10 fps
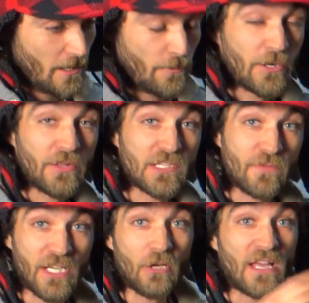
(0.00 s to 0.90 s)
part of this
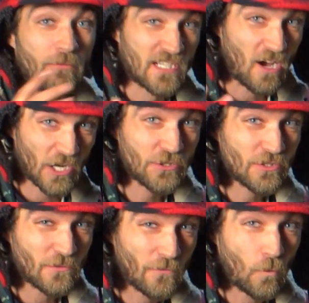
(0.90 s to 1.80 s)
video that was
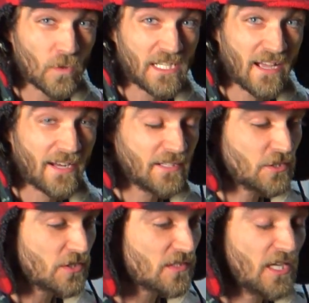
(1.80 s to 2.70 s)
149
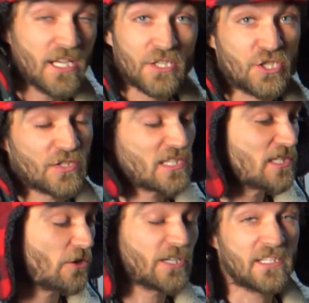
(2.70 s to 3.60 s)
inches just
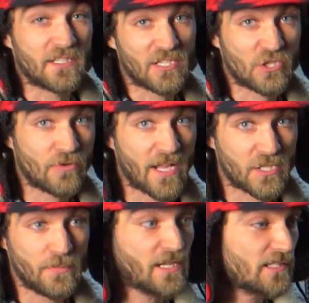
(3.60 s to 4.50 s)
started to
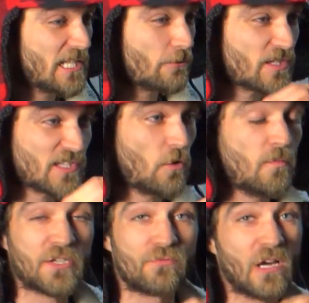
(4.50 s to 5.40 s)
stretch because there was so
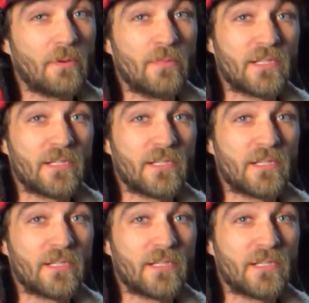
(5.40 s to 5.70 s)
much rubber